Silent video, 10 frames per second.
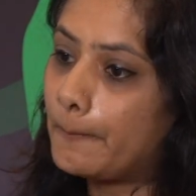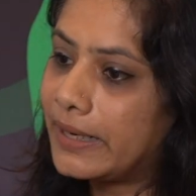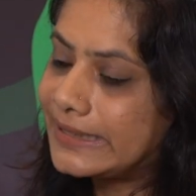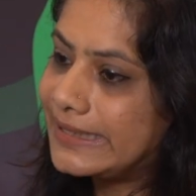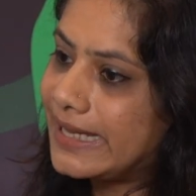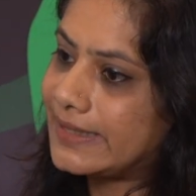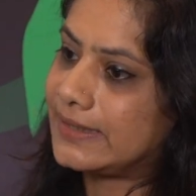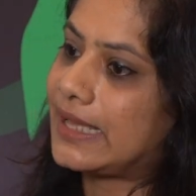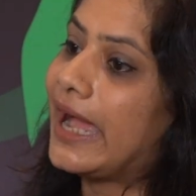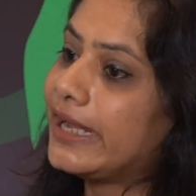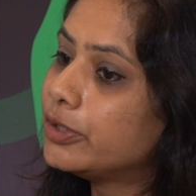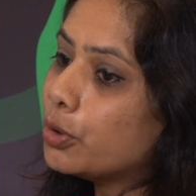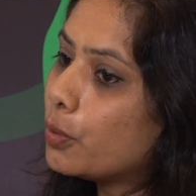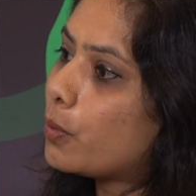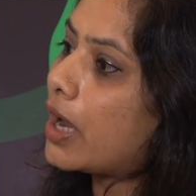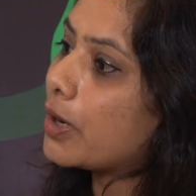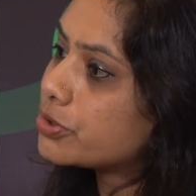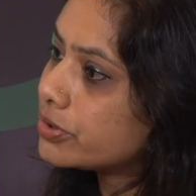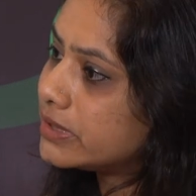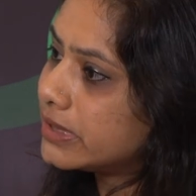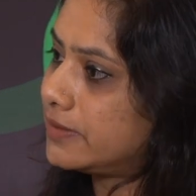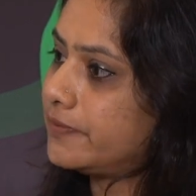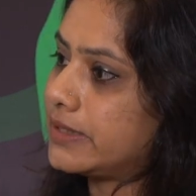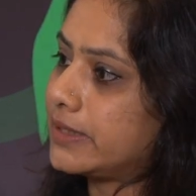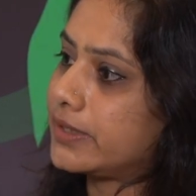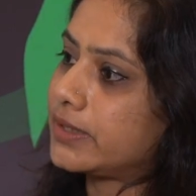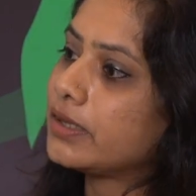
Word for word: But yes, I know how to deal with it.